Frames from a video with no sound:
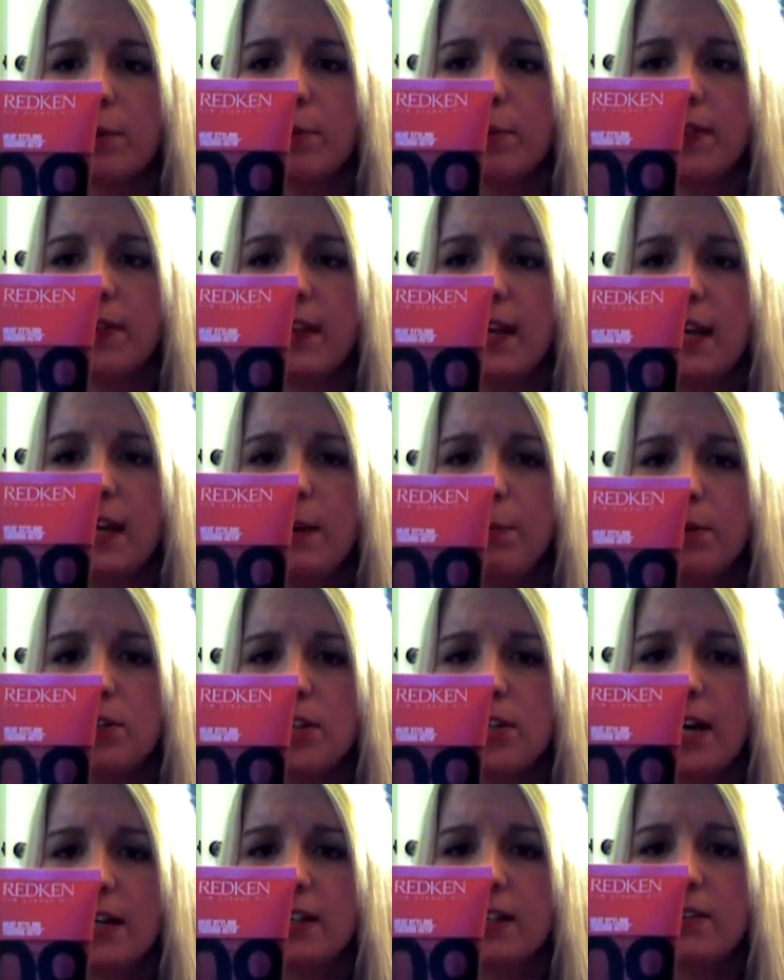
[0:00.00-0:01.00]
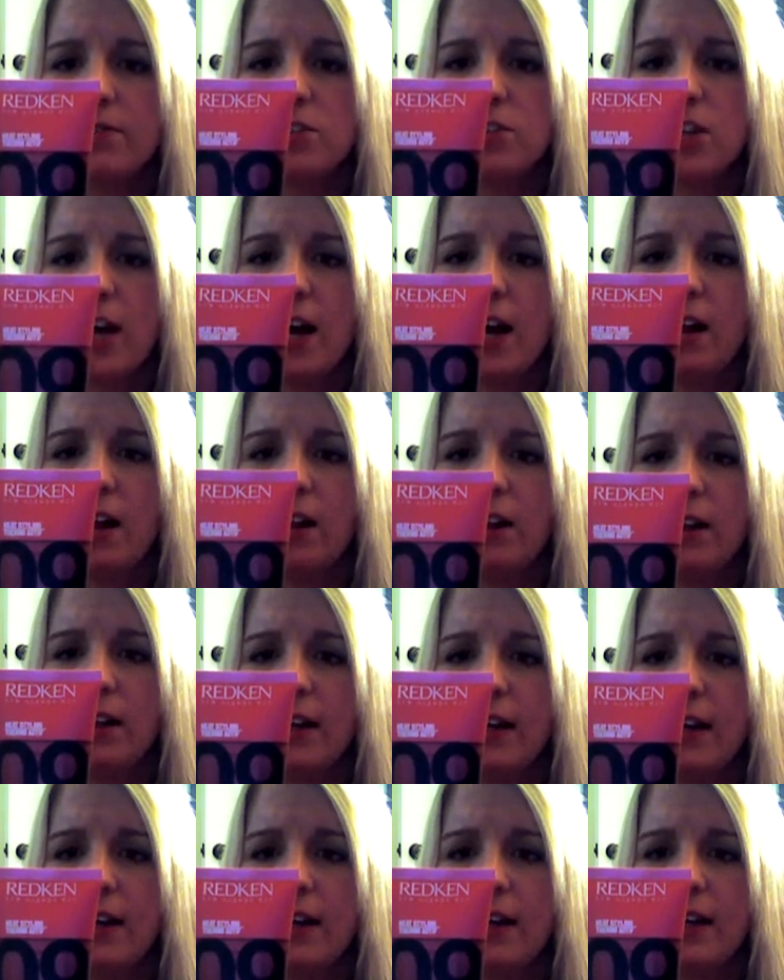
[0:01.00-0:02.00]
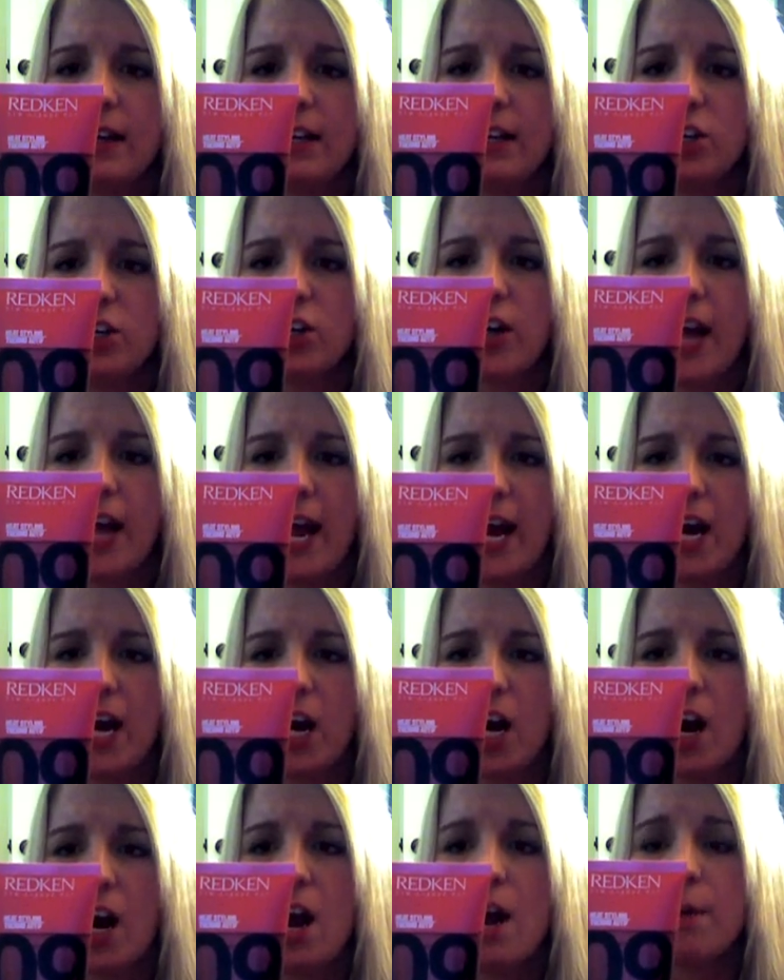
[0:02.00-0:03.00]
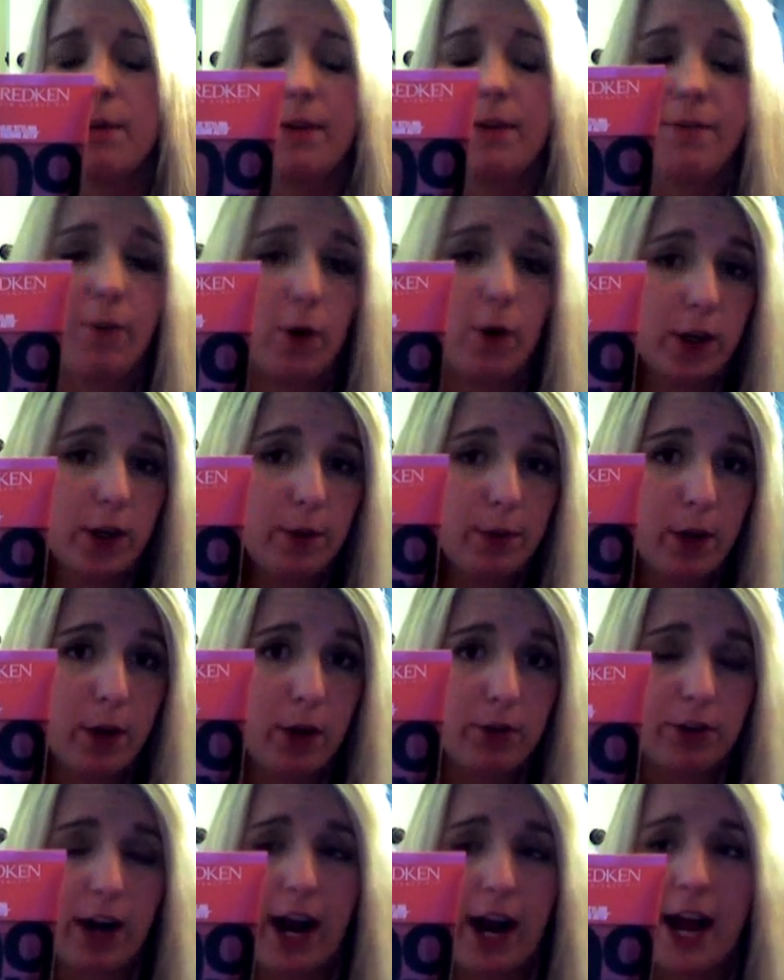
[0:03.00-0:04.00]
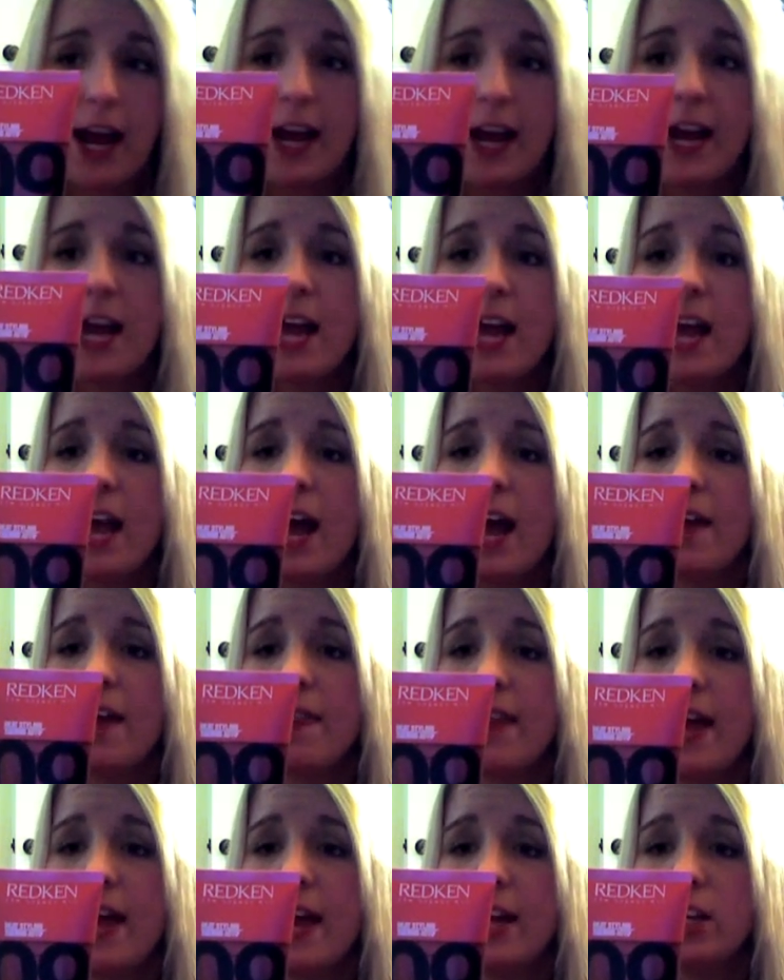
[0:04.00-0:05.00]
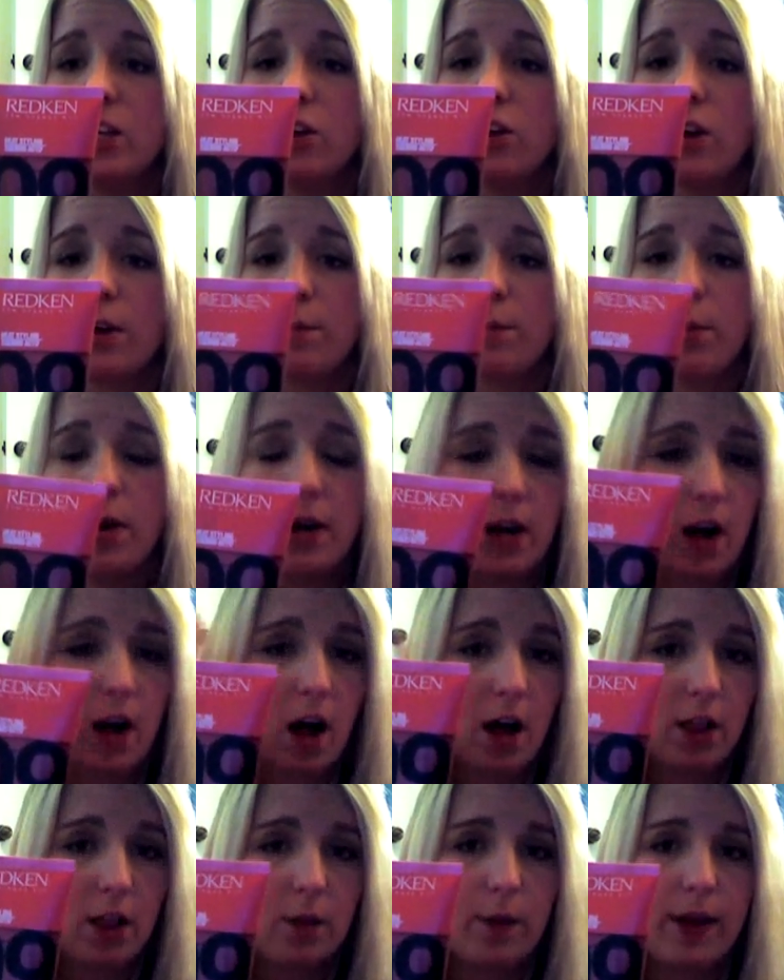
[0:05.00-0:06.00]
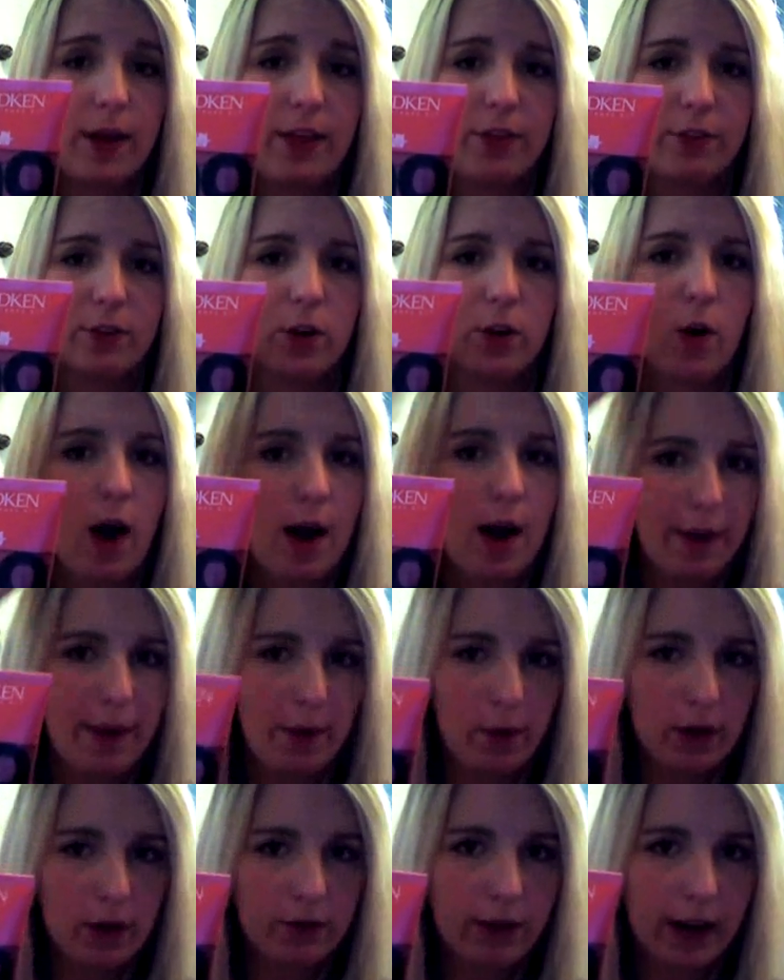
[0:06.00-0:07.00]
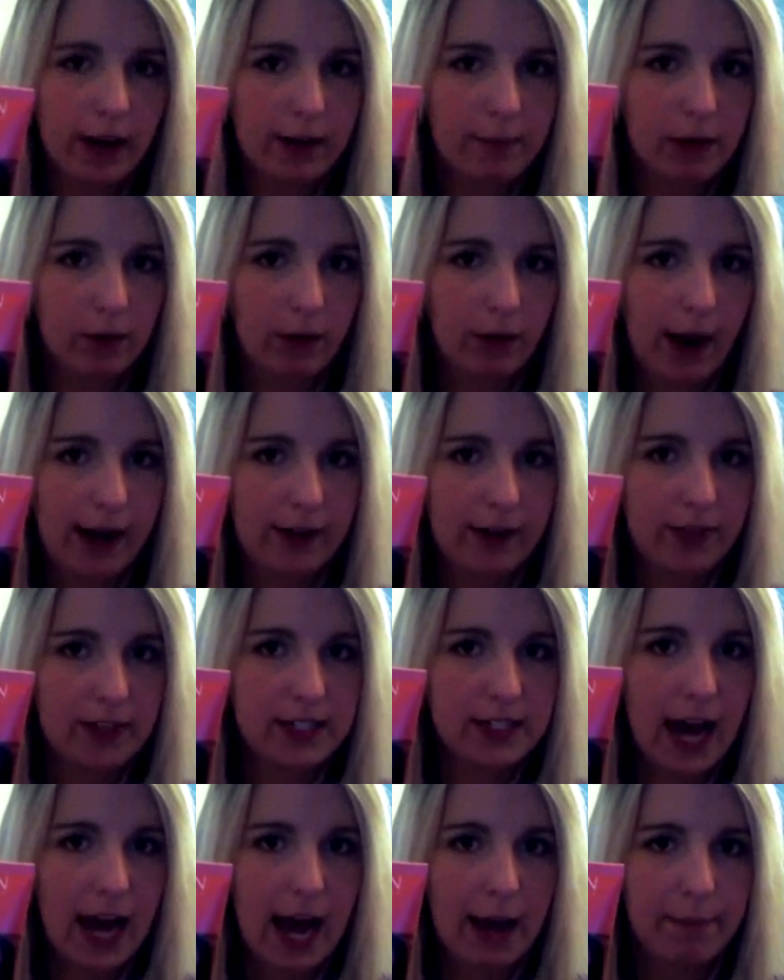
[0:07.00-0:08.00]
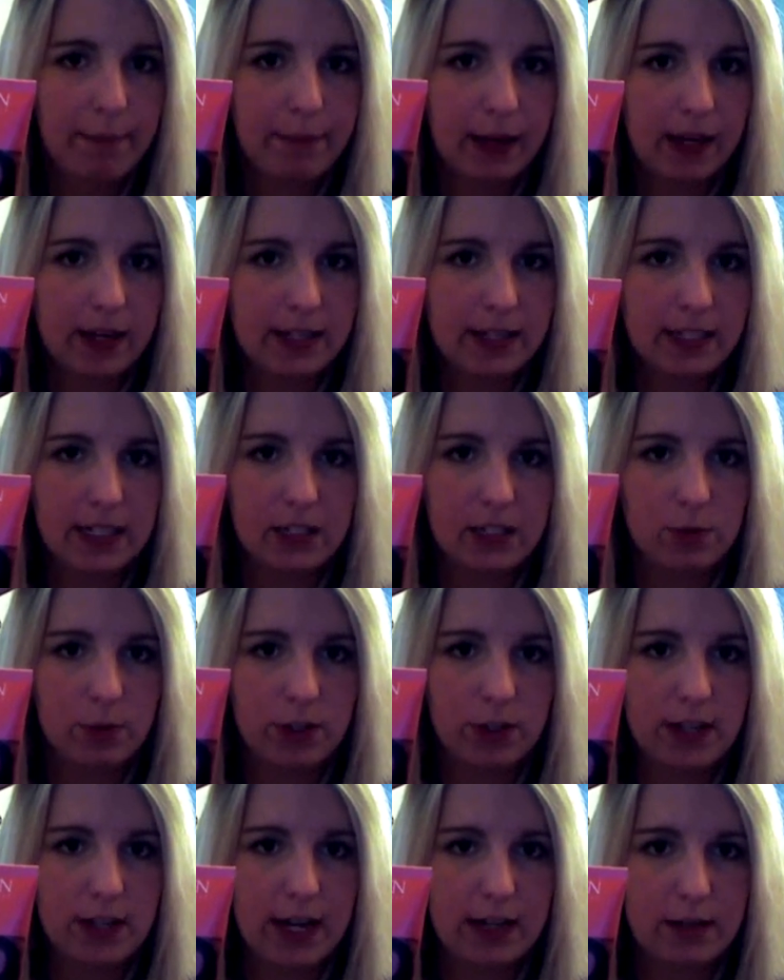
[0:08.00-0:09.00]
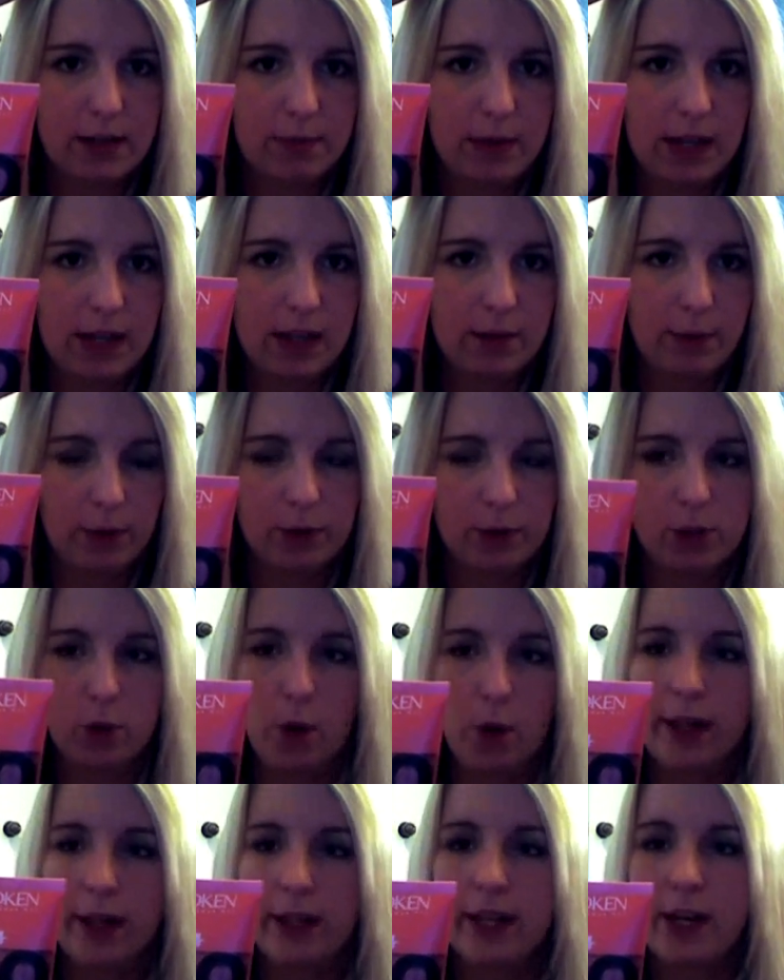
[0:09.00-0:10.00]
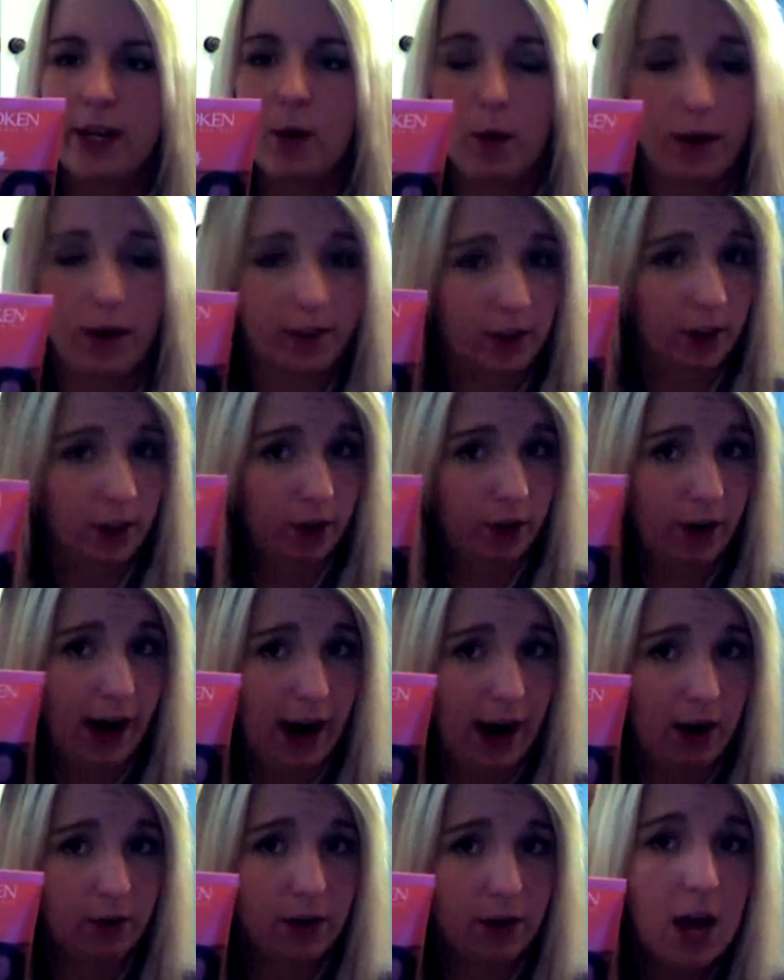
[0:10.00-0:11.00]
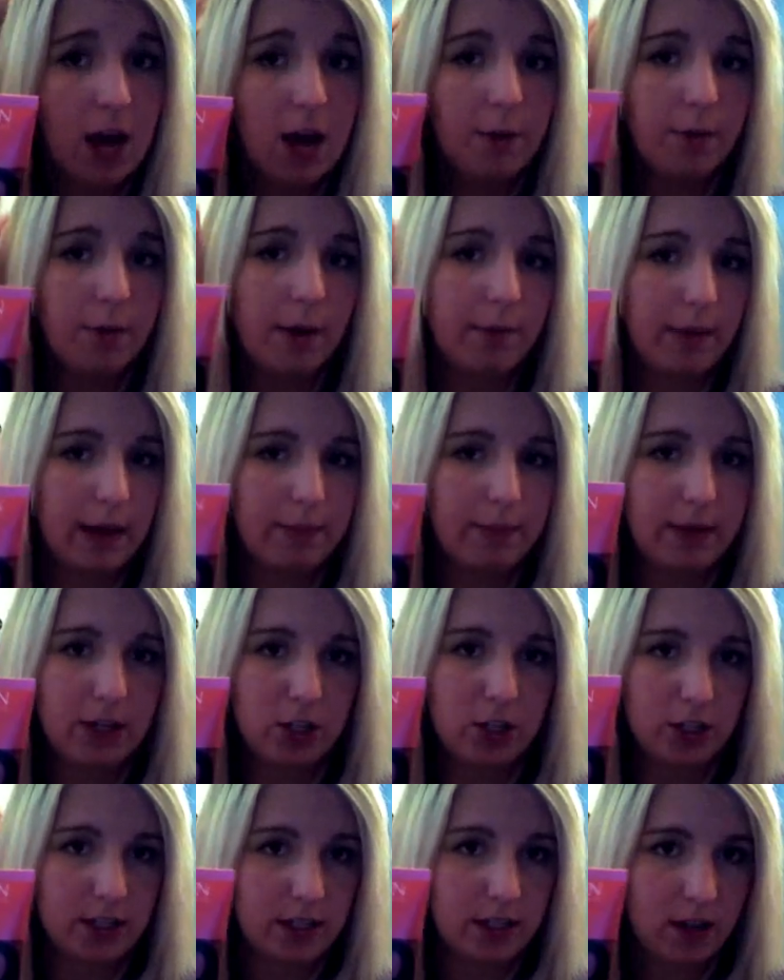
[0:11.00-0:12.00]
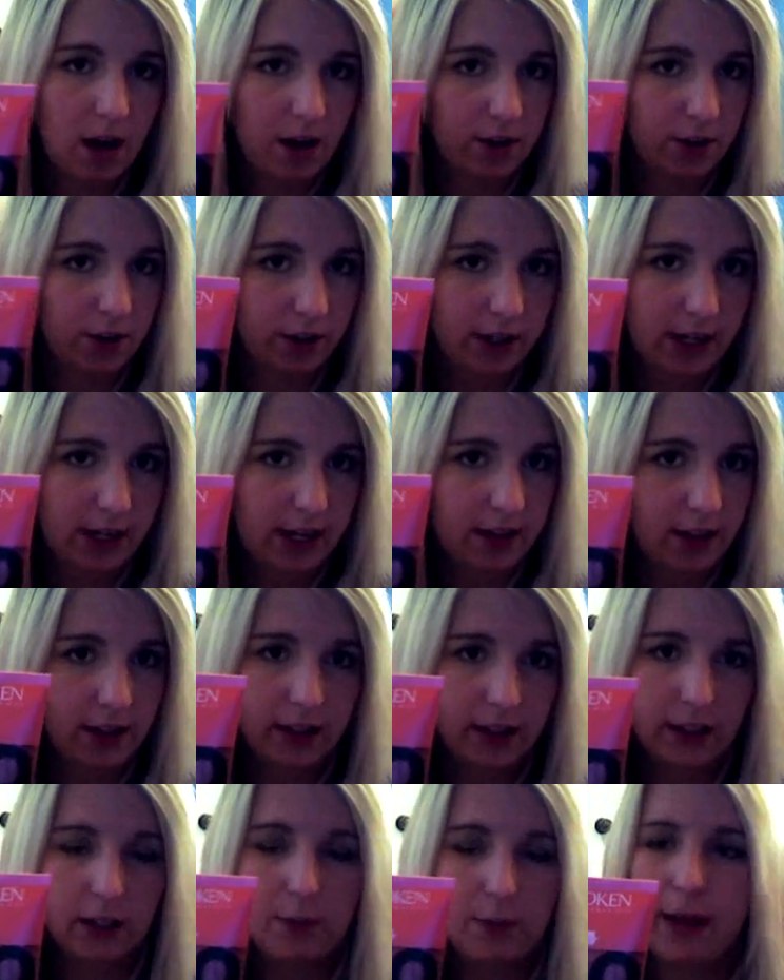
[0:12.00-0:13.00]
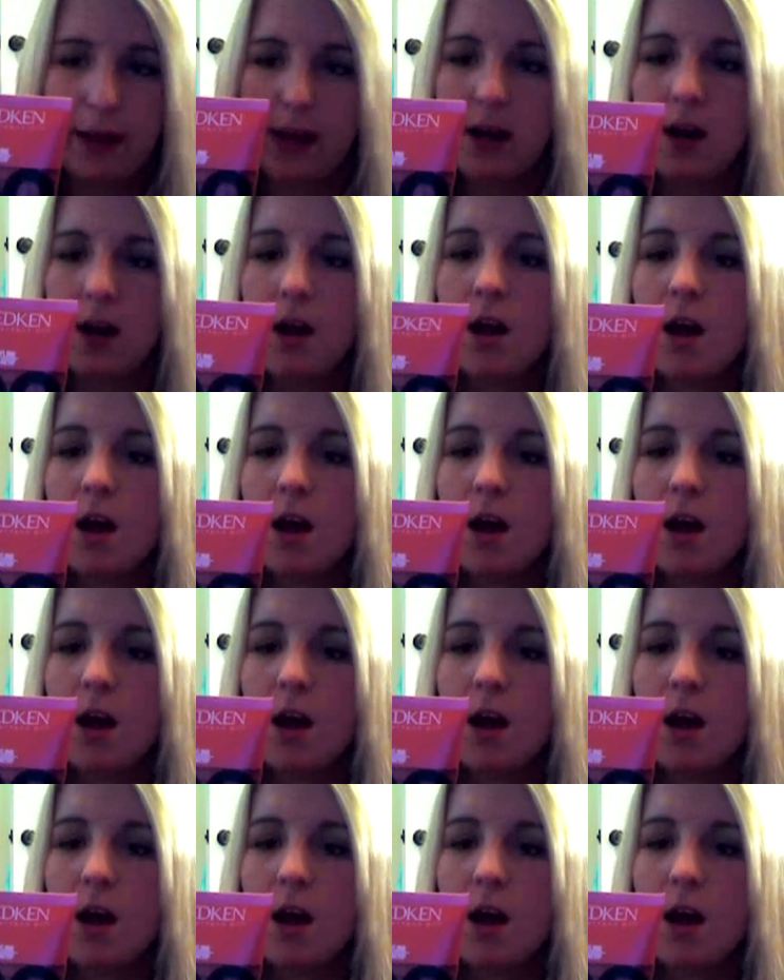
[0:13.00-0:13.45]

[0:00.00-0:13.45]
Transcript: put the heat protective gel in your hair before you blow dry, and then you can put it all the way through. I wouldn't recommend right at the top because that's where you tend to be the most oily, or at your crown, but maybe just underneath a little bit.